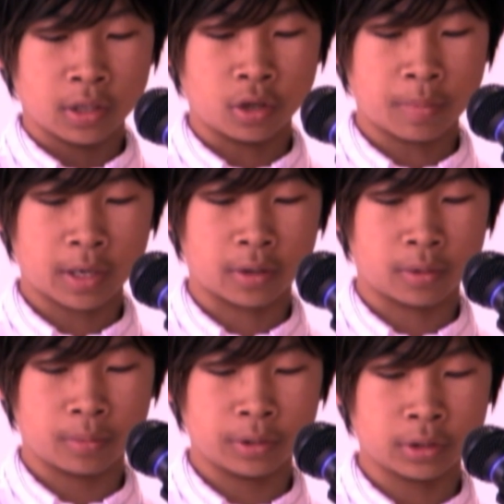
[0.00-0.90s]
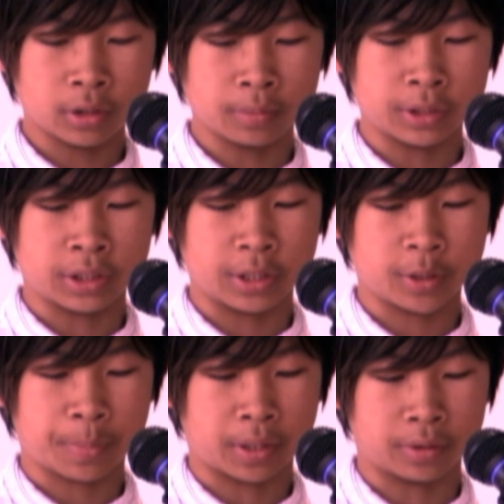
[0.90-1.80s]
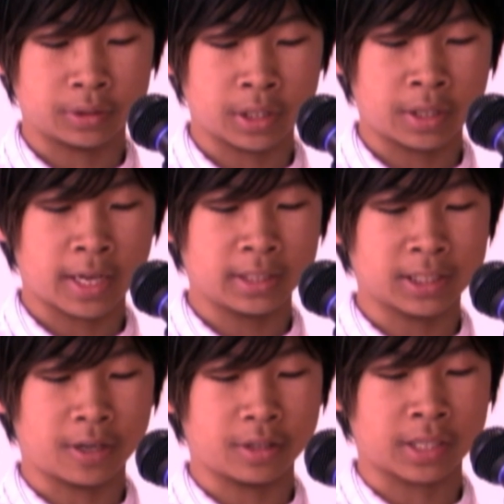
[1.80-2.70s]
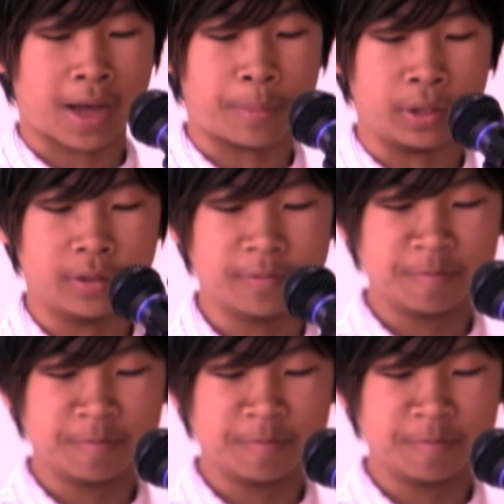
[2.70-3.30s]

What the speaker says: No matter, we took him to see his parents, and they asked how this happened.